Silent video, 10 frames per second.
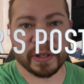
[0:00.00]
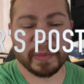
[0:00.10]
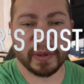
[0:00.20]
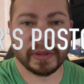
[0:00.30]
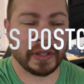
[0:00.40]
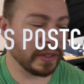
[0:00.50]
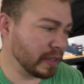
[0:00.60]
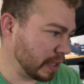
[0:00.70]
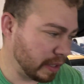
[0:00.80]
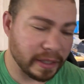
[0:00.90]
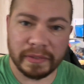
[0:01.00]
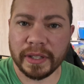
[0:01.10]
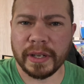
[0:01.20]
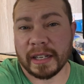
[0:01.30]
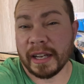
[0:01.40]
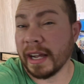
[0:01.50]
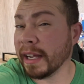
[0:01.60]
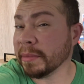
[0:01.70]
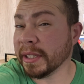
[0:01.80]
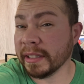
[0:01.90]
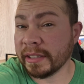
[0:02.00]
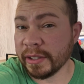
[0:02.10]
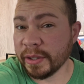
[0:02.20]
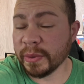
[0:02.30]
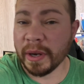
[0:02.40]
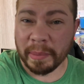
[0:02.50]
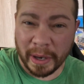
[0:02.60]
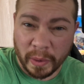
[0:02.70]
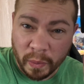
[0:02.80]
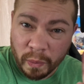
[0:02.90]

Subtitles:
Postcards, and in this video I'm going to tell you about